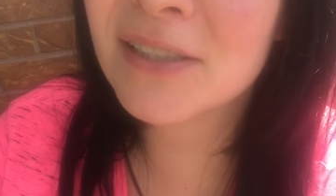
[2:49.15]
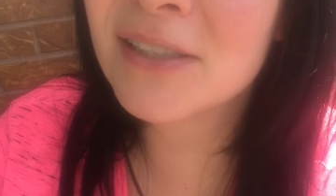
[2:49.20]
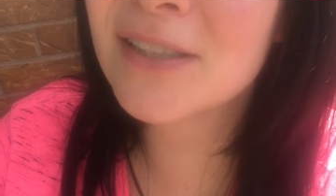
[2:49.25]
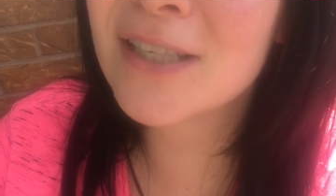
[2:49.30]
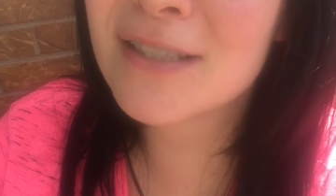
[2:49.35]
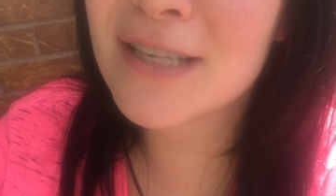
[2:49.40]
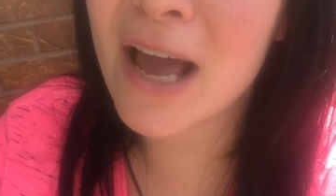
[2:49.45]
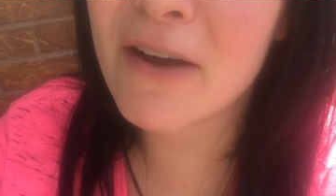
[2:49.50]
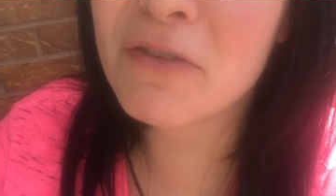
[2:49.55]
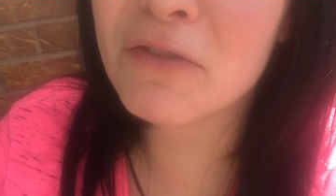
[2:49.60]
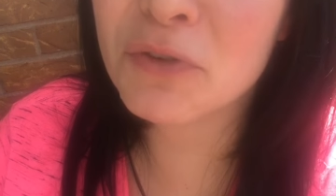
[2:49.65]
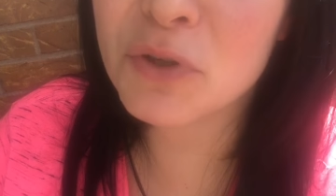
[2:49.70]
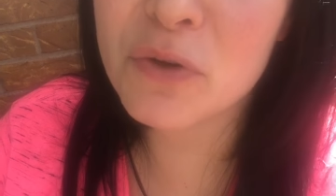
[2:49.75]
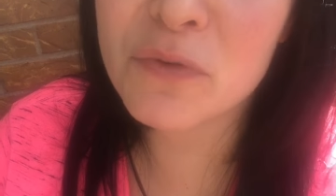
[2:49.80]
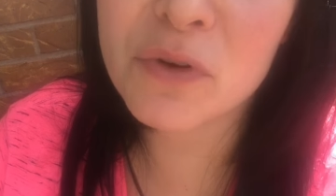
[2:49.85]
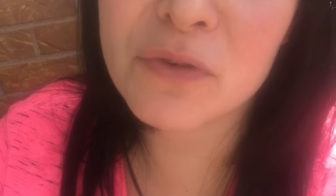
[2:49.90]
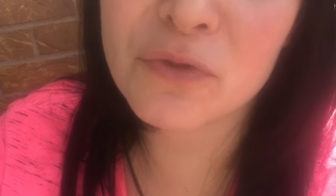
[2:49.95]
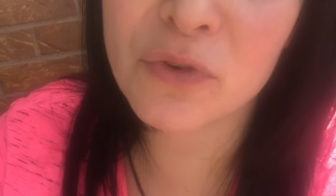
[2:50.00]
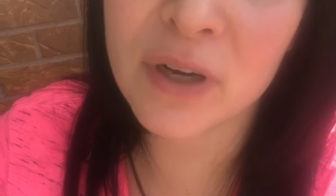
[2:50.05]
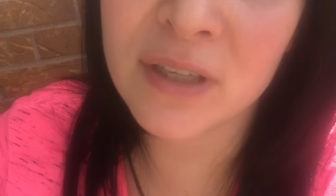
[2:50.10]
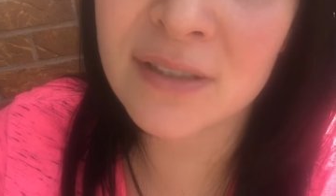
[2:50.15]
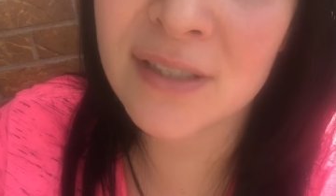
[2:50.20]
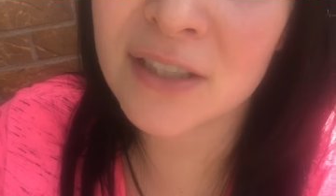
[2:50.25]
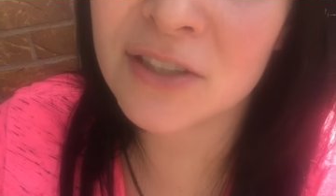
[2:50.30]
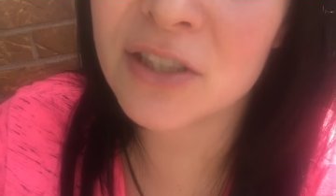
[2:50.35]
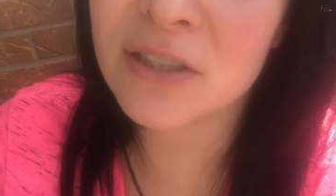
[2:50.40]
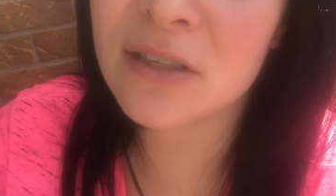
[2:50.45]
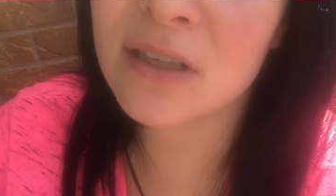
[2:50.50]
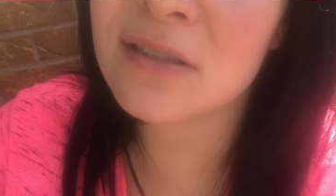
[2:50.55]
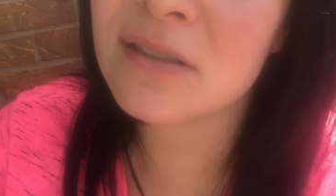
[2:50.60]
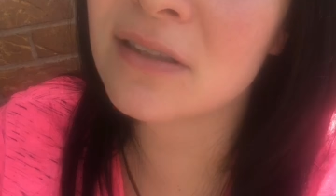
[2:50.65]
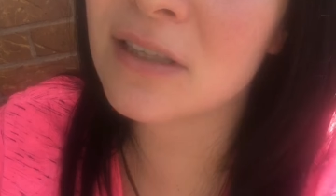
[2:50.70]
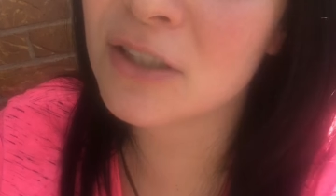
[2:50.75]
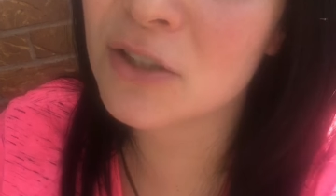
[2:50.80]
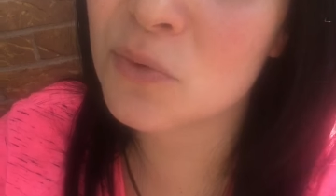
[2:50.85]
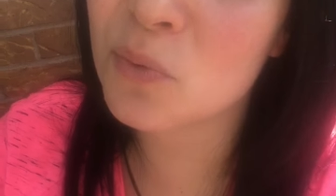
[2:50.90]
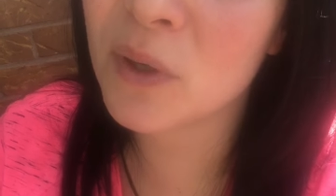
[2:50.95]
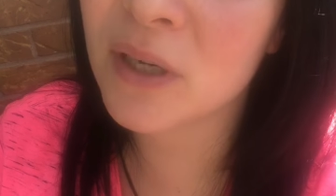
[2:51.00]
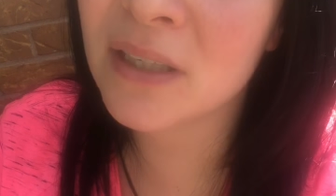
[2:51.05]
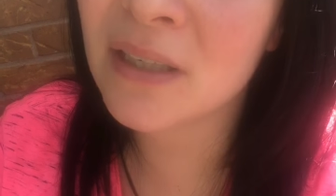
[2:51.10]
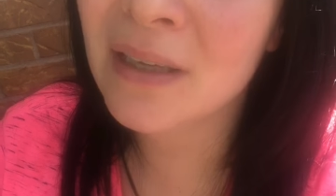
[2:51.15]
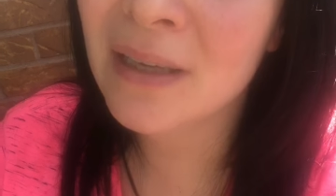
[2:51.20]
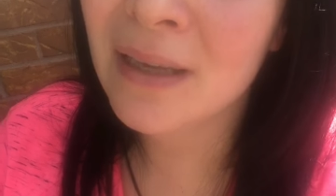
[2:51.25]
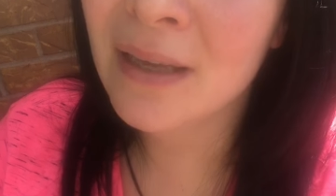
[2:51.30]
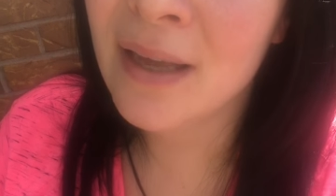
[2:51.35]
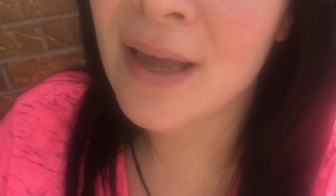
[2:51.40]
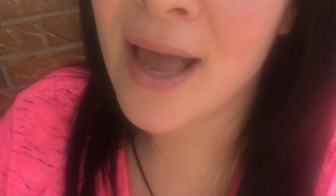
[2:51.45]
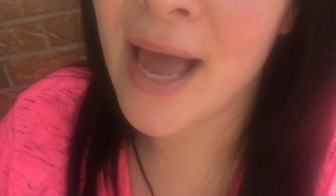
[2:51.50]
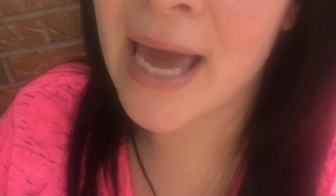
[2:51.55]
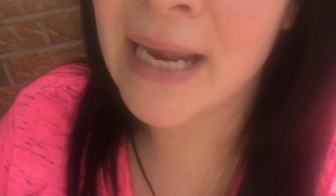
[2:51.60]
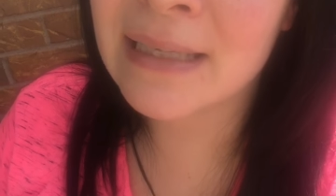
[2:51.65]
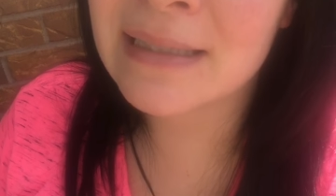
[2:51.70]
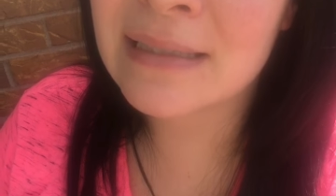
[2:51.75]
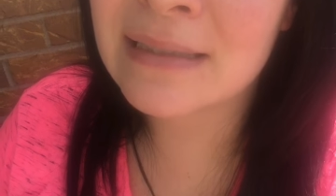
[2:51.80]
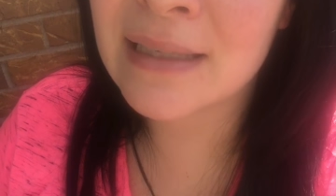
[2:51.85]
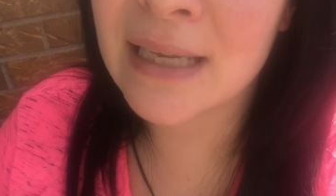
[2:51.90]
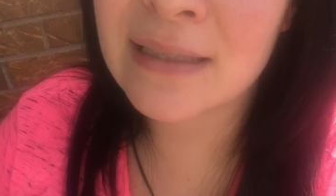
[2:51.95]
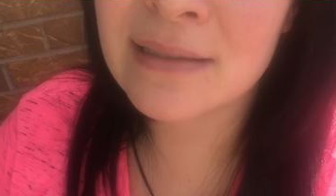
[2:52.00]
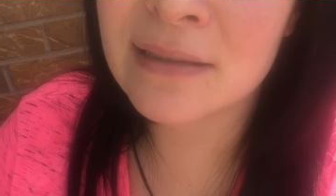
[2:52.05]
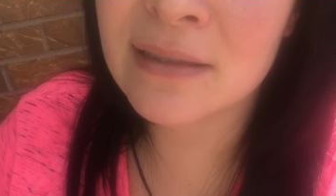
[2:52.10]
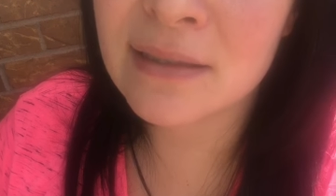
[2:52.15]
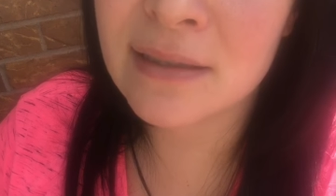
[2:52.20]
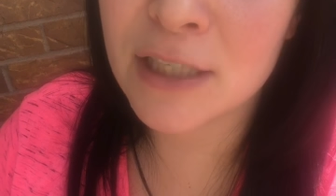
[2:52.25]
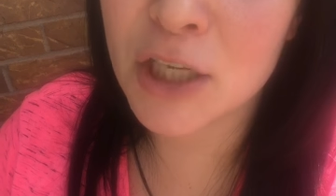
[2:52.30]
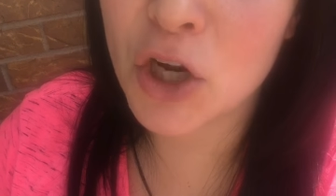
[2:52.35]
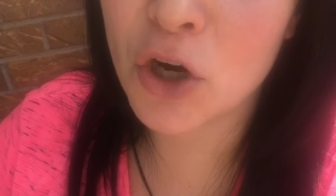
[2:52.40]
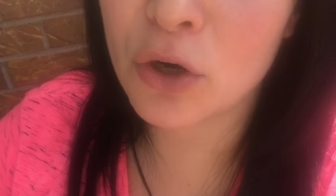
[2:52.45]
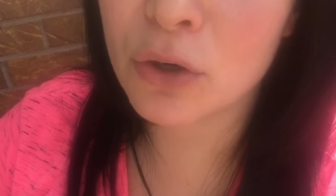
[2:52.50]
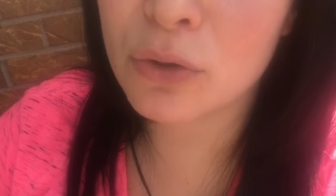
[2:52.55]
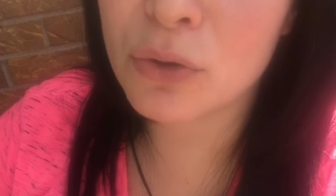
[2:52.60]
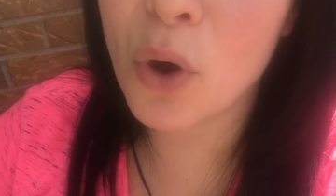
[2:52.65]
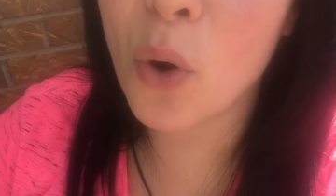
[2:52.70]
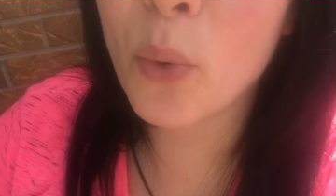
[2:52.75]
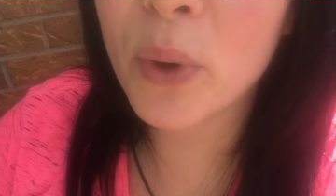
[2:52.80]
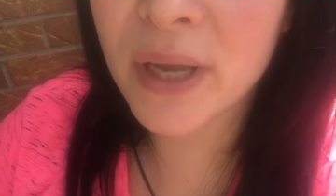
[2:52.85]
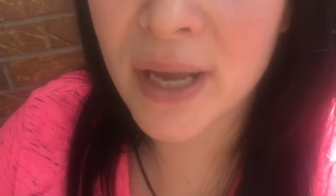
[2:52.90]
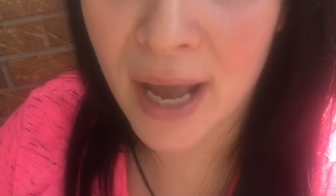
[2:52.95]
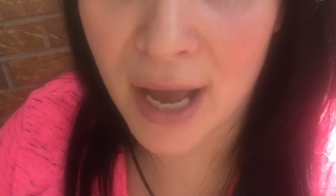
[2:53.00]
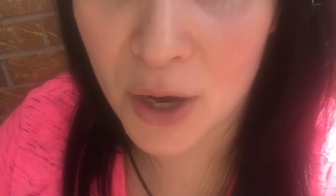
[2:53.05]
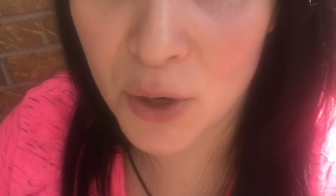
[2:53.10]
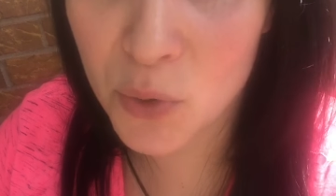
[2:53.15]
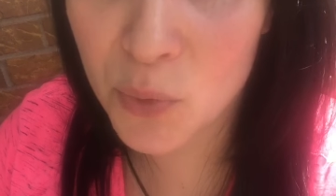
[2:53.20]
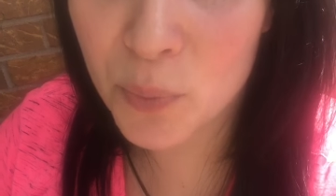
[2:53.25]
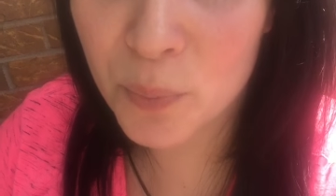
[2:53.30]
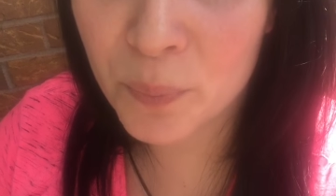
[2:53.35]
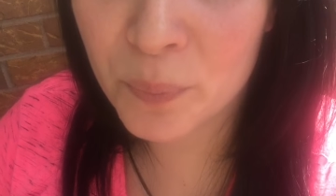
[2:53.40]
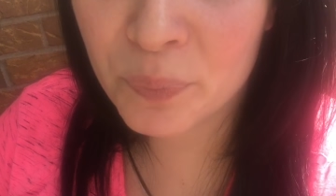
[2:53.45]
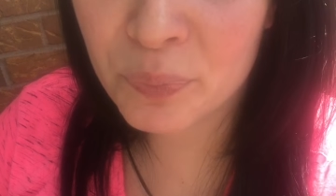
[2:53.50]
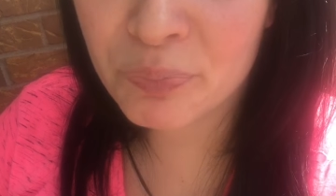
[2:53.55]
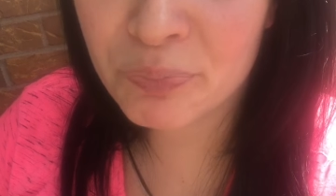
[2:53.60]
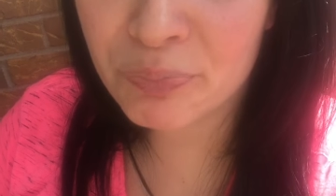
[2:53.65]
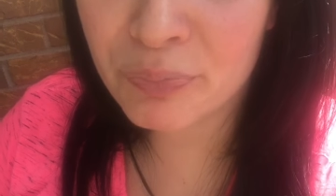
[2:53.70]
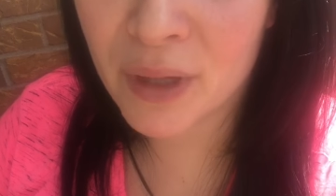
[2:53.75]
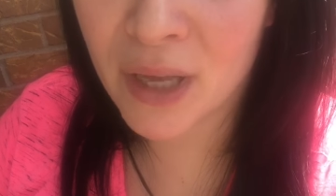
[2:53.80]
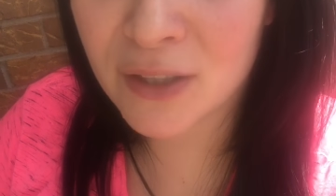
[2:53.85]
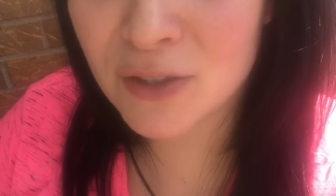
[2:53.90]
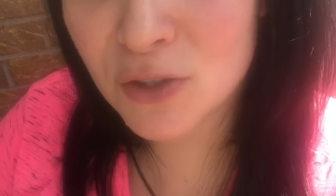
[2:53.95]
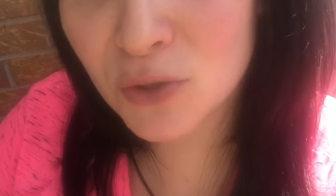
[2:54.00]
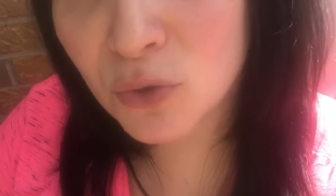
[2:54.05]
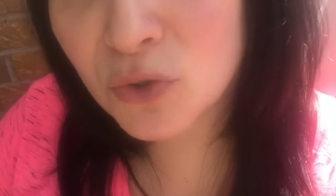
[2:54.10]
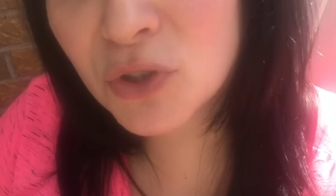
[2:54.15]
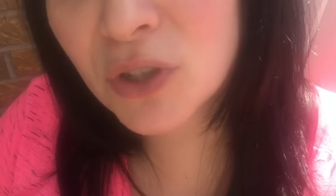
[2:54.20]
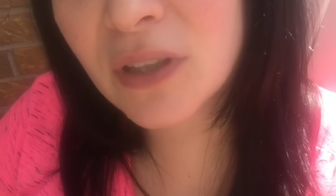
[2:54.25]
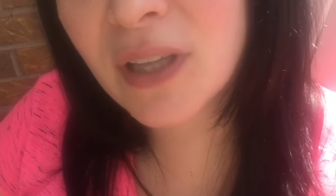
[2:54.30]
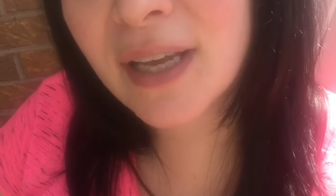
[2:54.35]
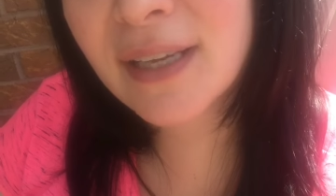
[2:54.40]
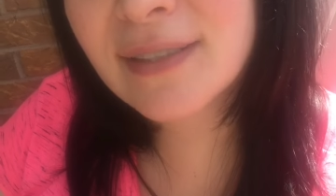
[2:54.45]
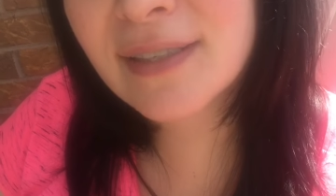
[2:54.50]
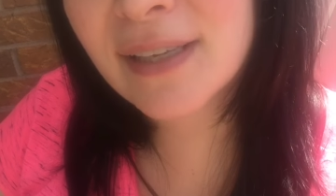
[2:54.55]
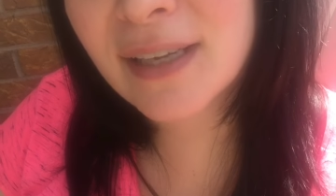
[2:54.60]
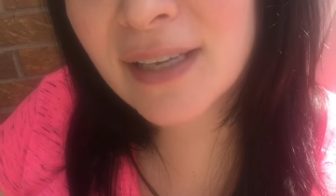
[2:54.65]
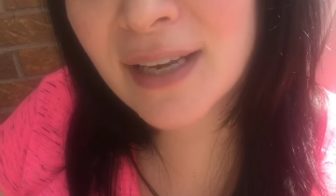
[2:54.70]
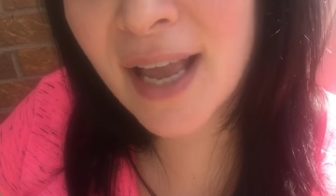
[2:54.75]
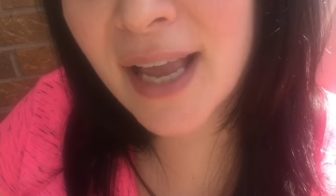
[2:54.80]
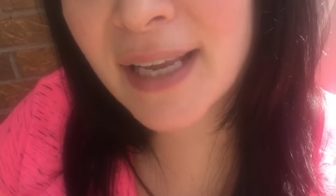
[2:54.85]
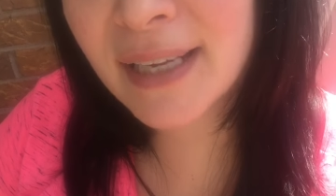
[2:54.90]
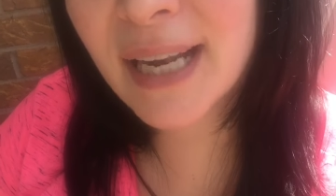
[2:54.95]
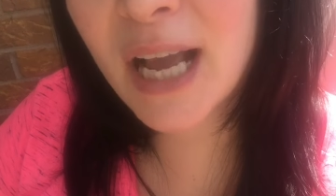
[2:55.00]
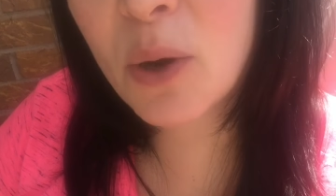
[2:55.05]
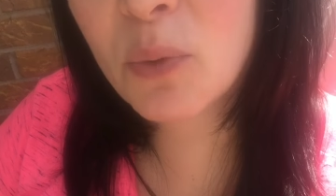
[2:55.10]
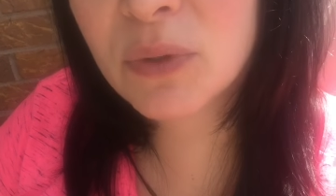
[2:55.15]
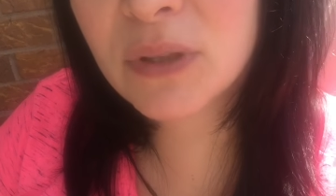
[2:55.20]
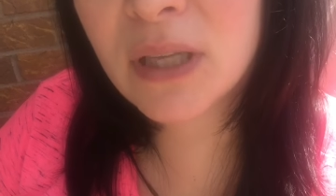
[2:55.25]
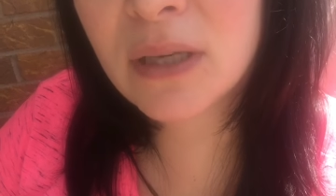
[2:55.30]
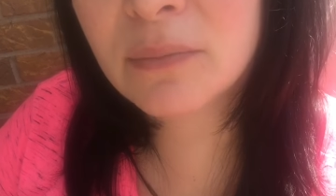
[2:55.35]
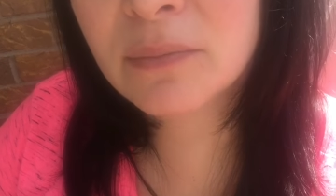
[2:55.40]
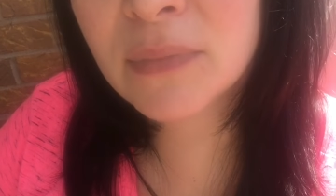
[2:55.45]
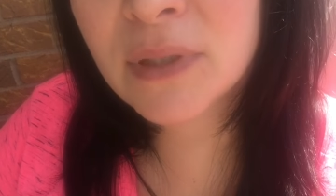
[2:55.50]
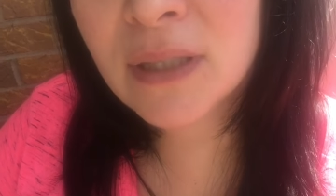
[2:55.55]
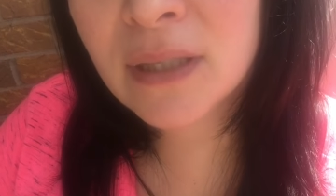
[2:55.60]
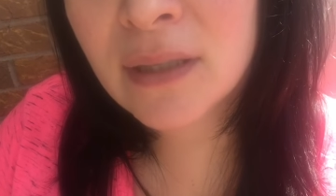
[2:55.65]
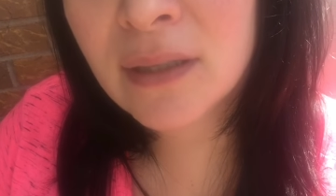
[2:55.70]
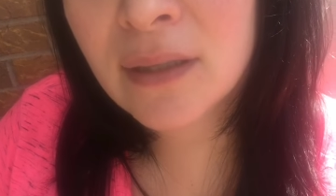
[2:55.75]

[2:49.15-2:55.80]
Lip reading: And she does have a few of her friends that she does things with, and it's nice to see her going out and socializing and hanging out with them.